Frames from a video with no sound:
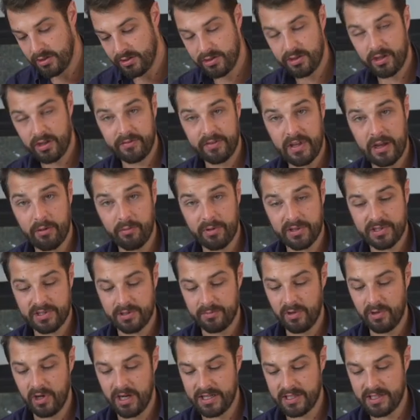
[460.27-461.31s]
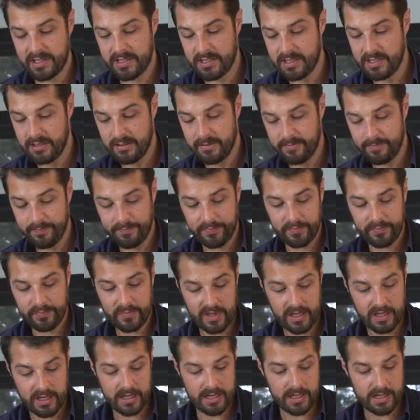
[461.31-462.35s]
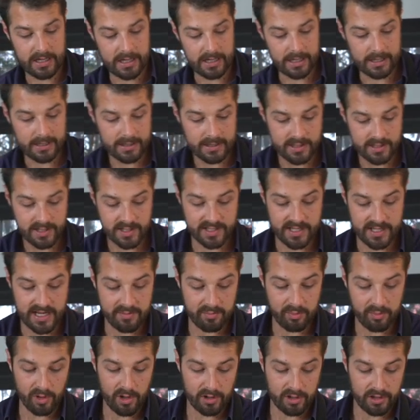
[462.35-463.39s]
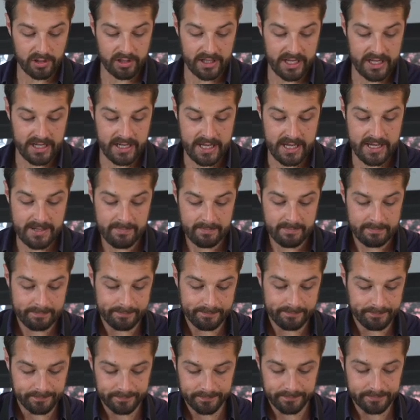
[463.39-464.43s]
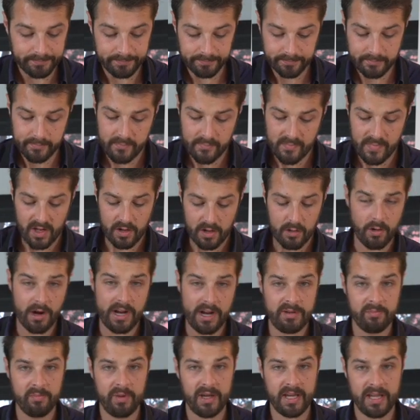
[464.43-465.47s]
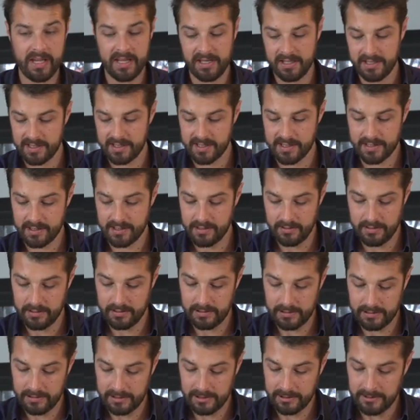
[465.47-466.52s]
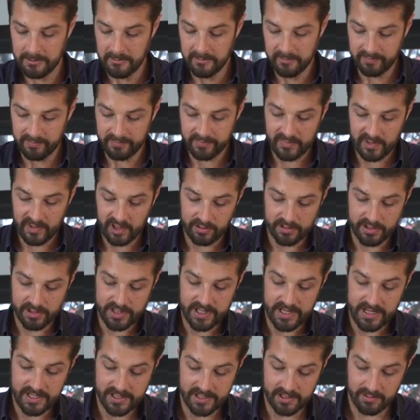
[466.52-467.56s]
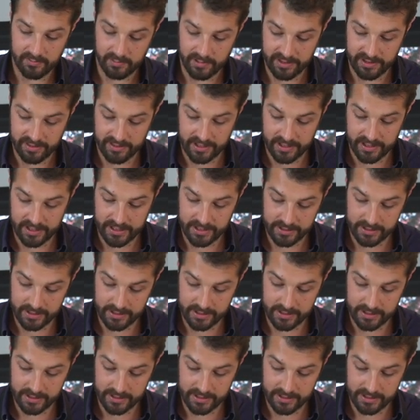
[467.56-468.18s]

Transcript: Serve that with some nice steamed broccolini, green beans, little season with